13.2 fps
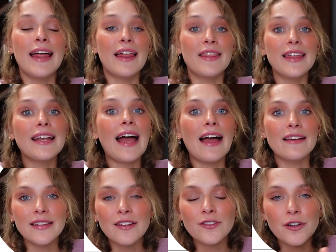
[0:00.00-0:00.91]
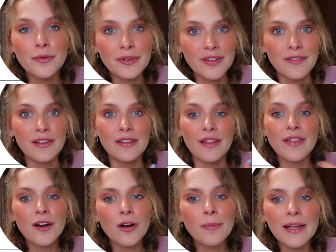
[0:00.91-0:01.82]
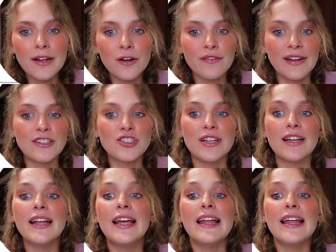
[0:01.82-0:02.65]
Then as they start receiving the therapy intervention,